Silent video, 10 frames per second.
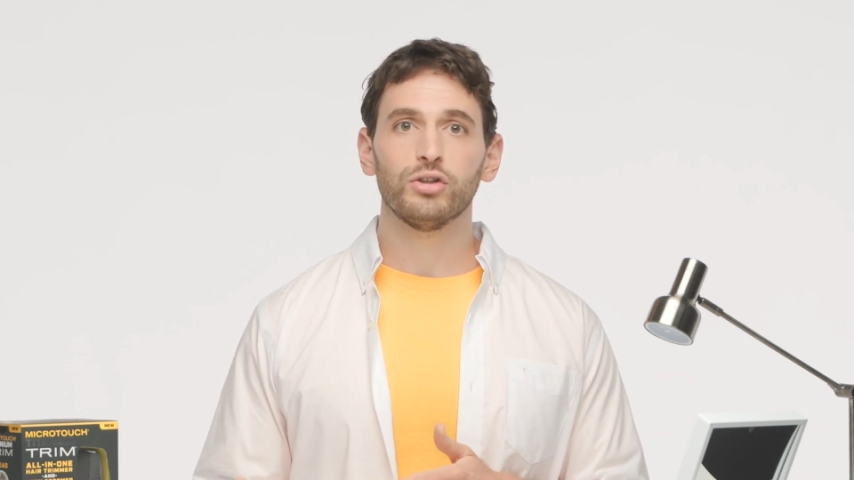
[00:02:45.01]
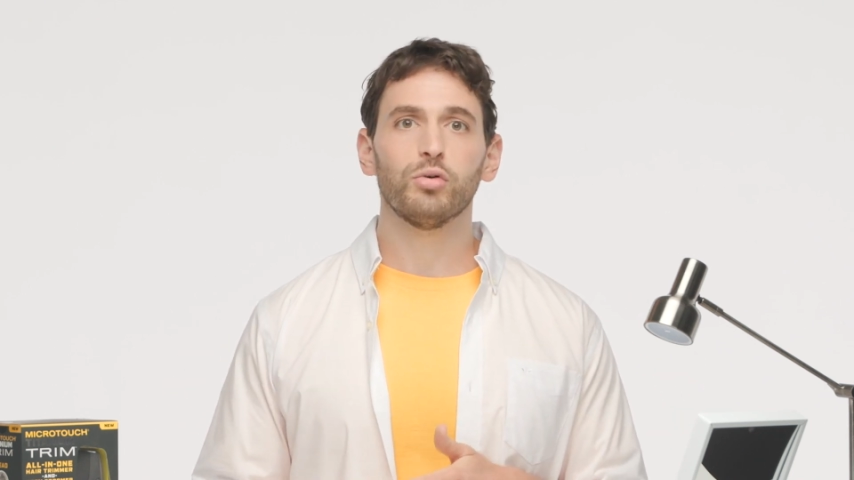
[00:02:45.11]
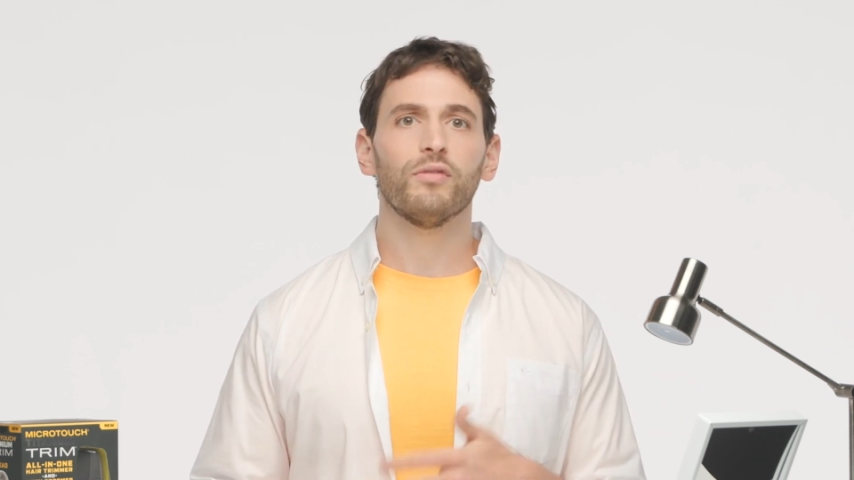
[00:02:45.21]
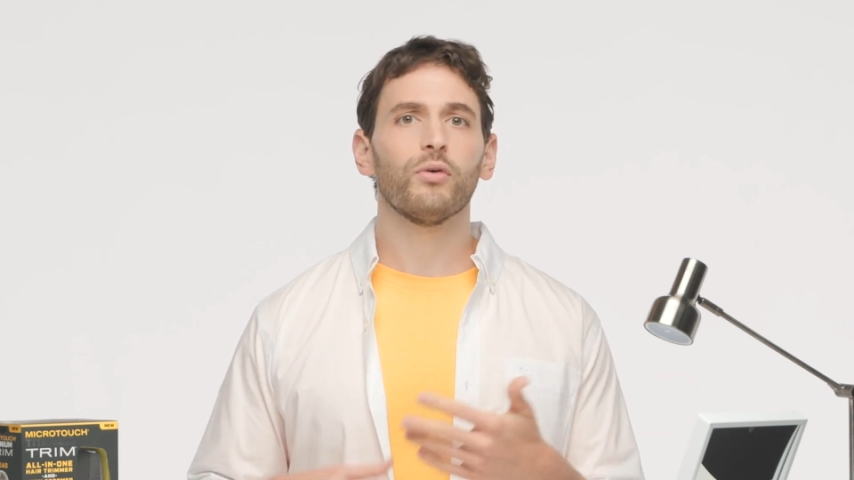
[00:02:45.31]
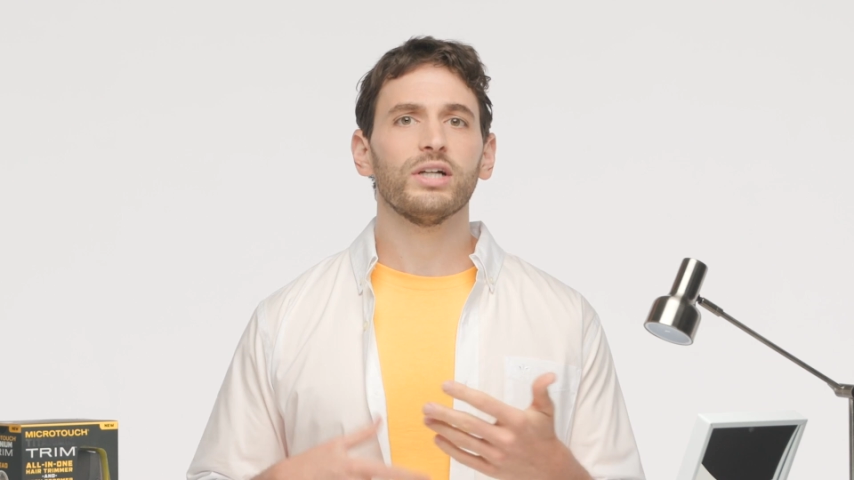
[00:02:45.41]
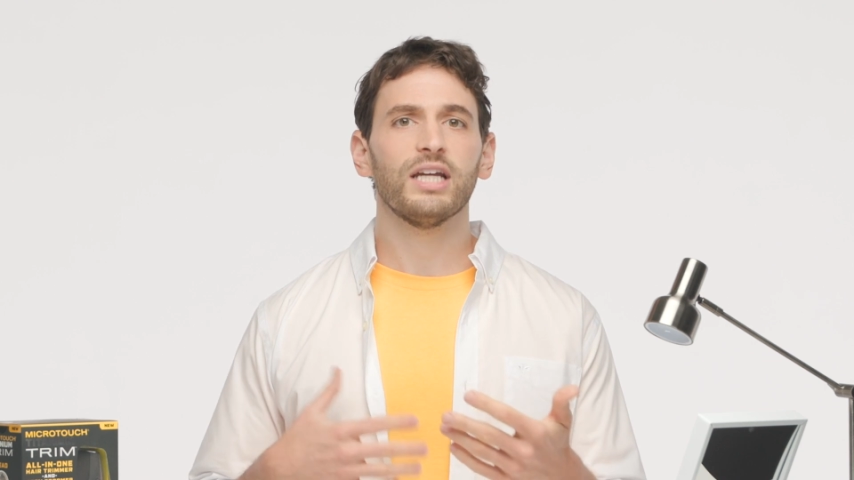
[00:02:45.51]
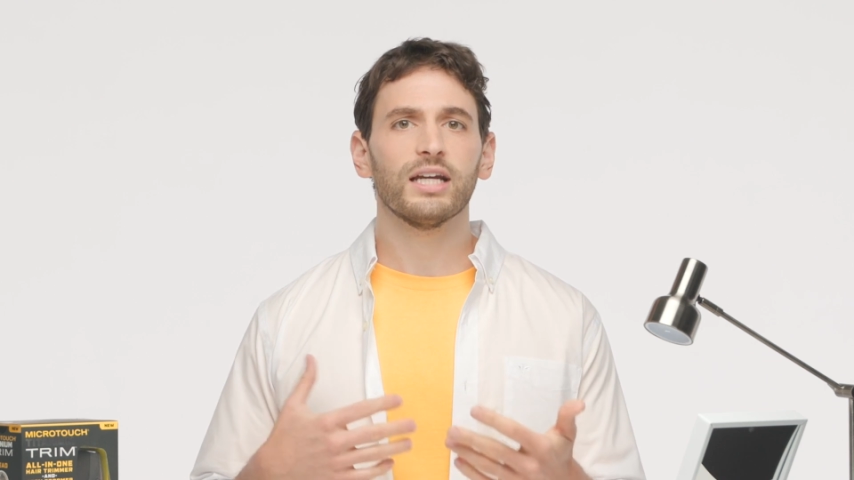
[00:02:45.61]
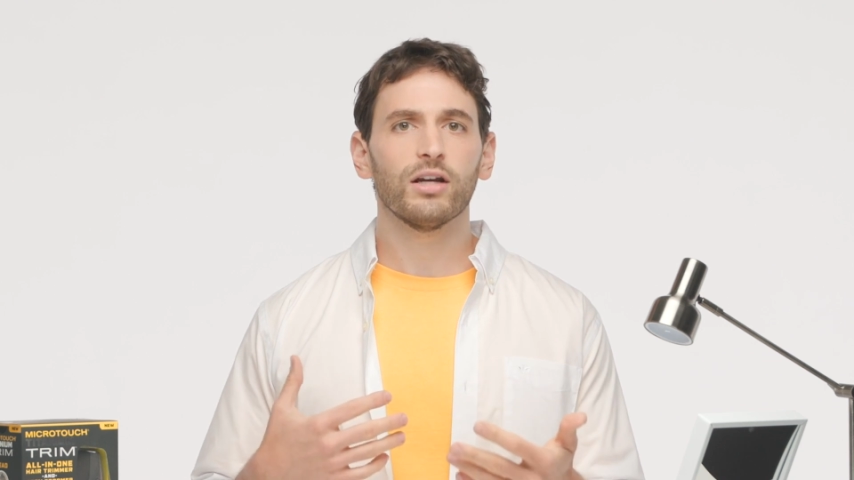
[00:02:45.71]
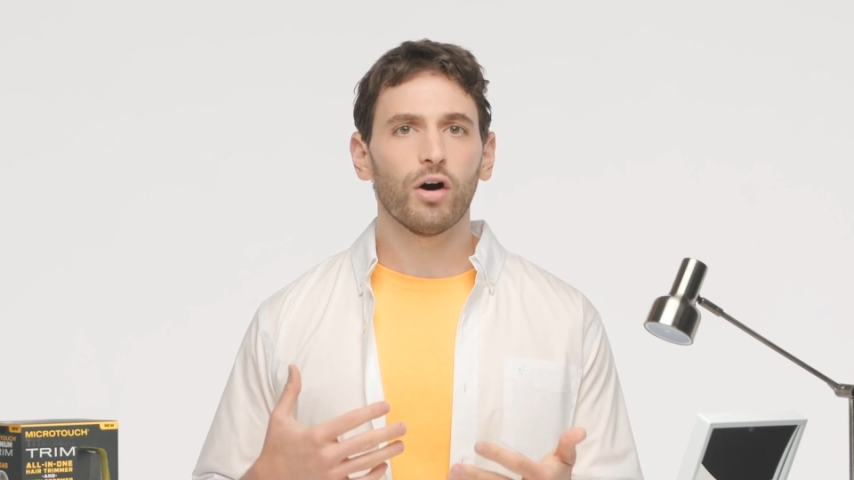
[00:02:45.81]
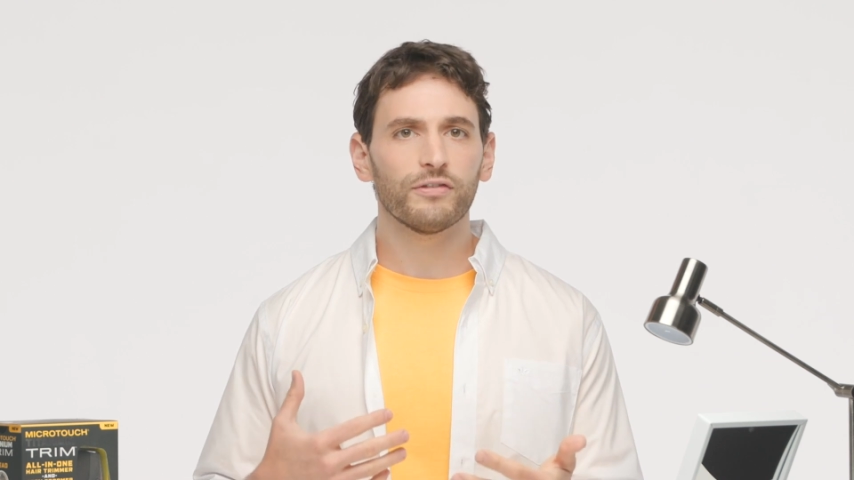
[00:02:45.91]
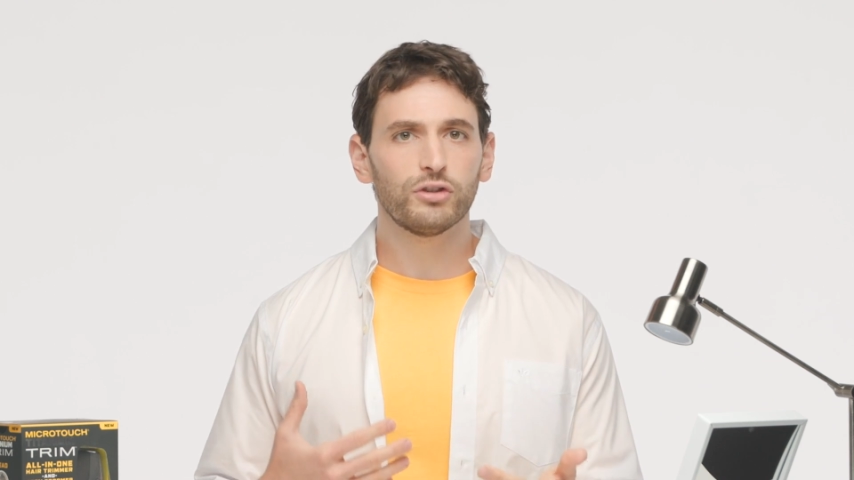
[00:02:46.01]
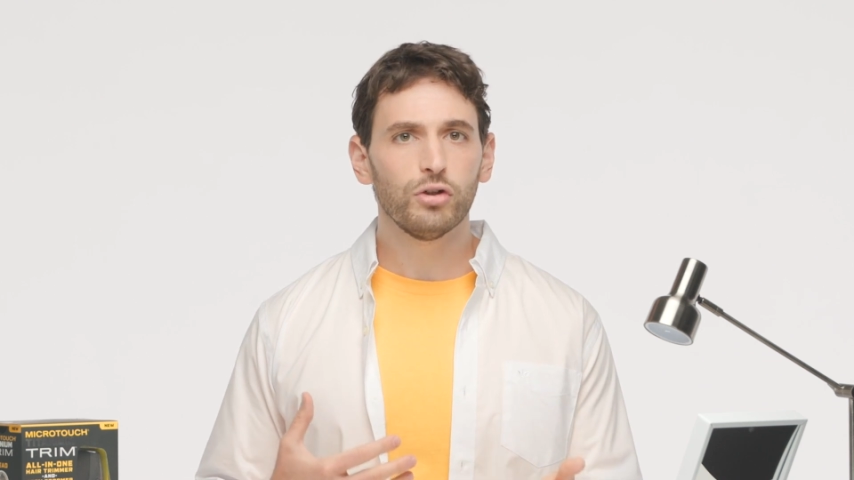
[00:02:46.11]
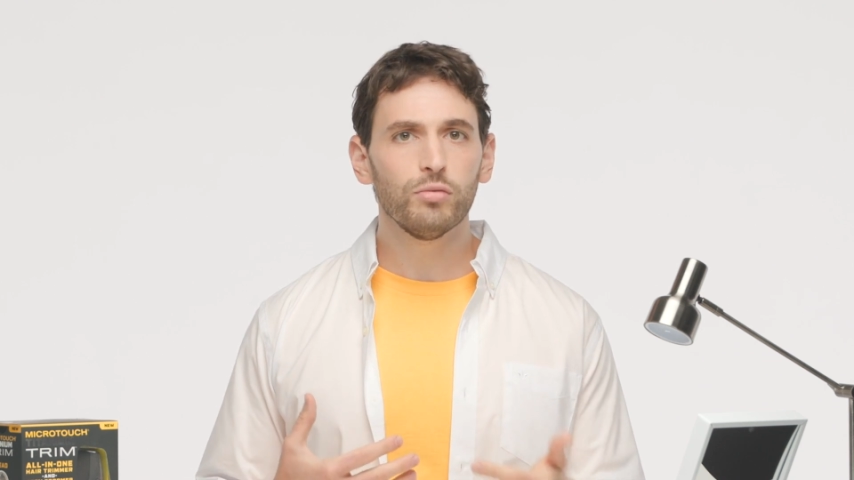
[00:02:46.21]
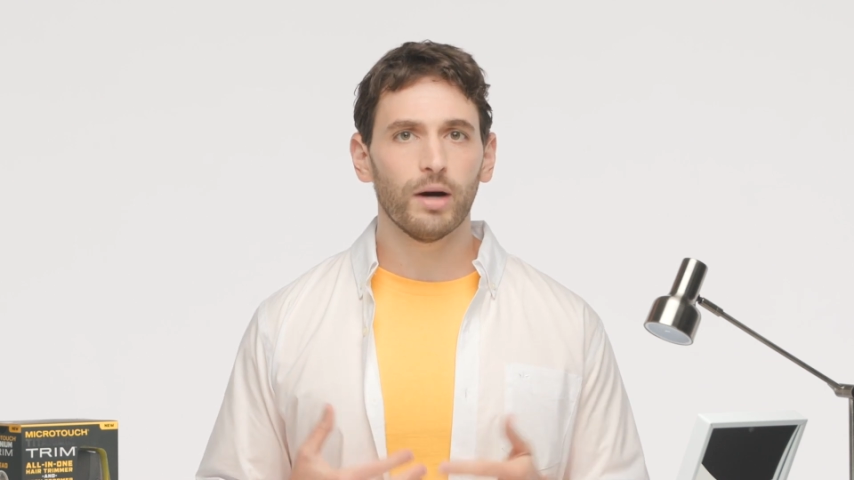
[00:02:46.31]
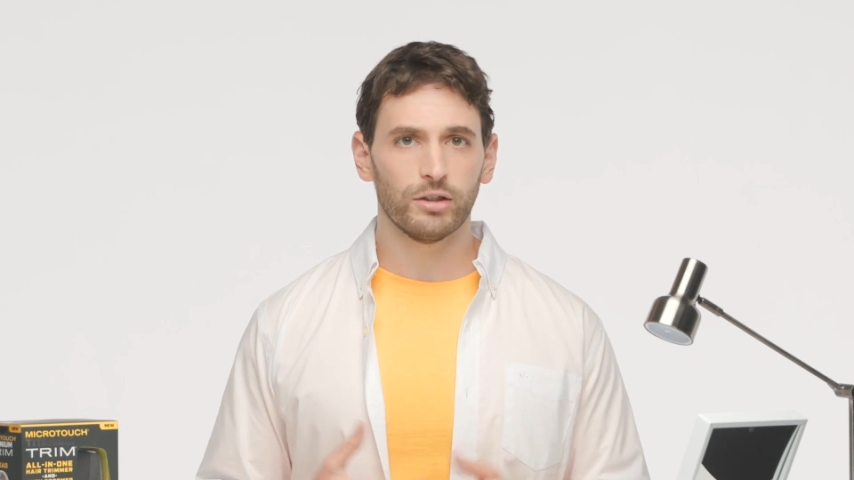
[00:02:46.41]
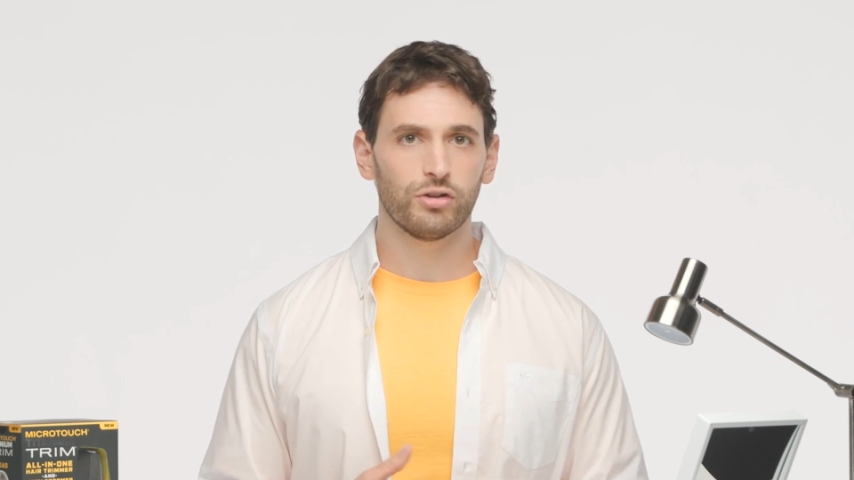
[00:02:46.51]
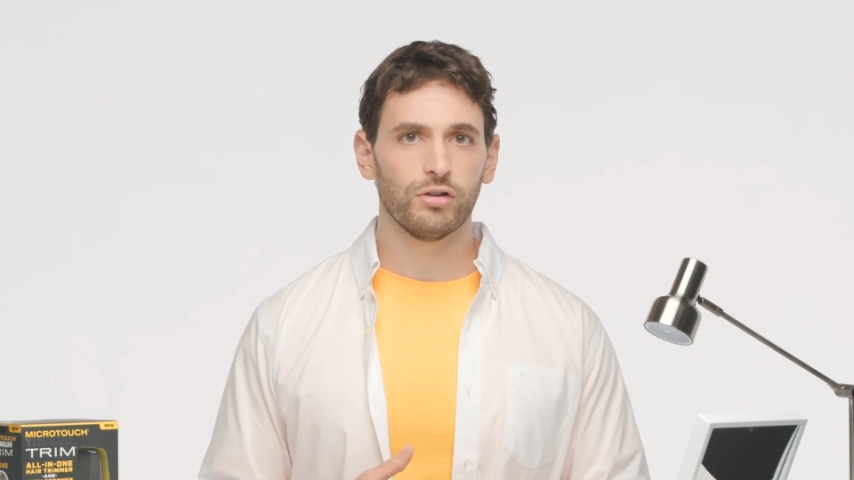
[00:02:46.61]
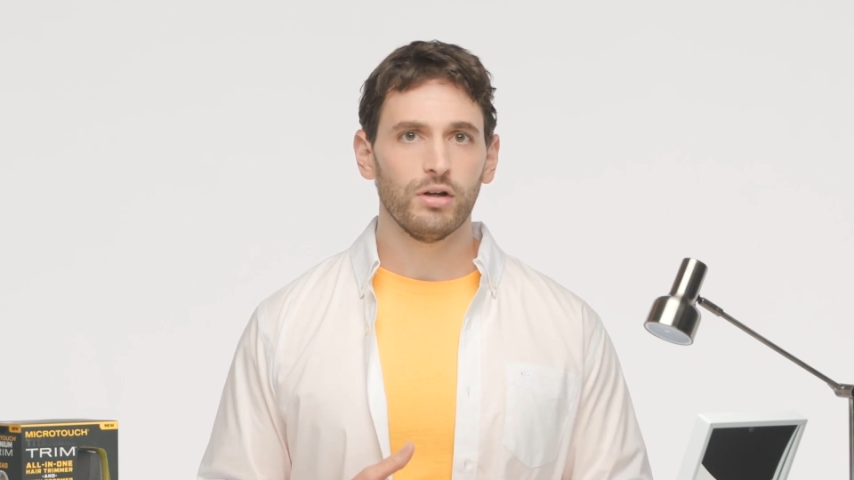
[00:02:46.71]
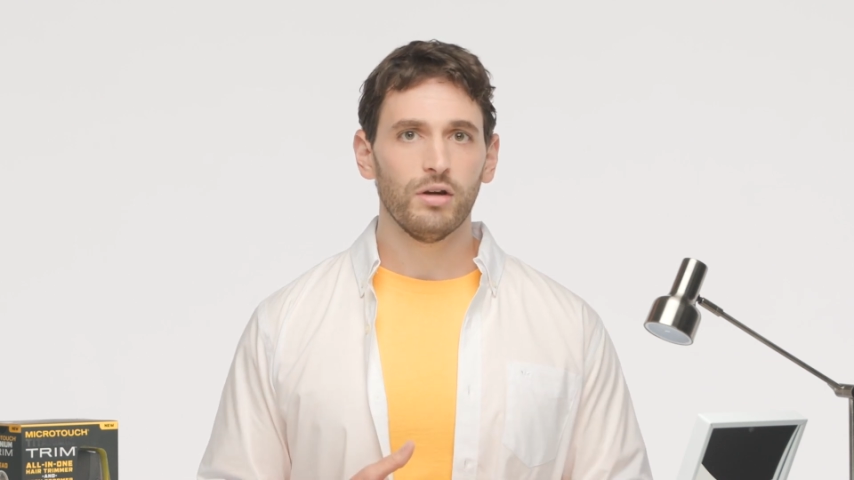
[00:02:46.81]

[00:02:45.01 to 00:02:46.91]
to avoid taking off too much.